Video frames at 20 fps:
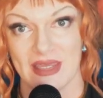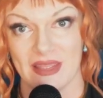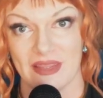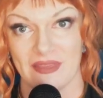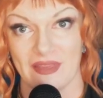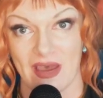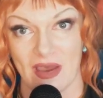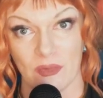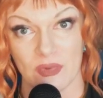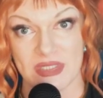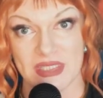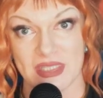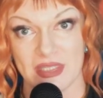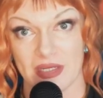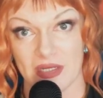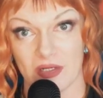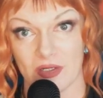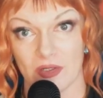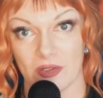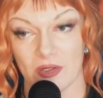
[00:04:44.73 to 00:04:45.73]
That was
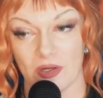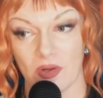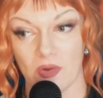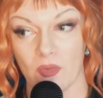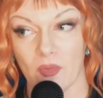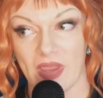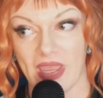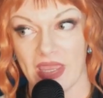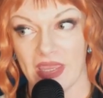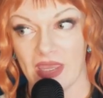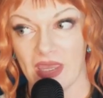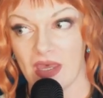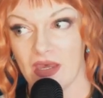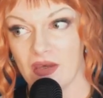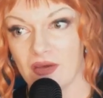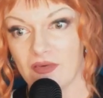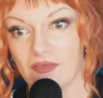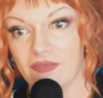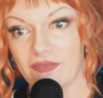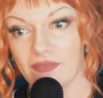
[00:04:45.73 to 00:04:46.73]
their way
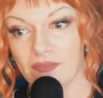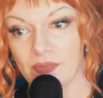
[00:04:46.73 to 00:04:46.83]
of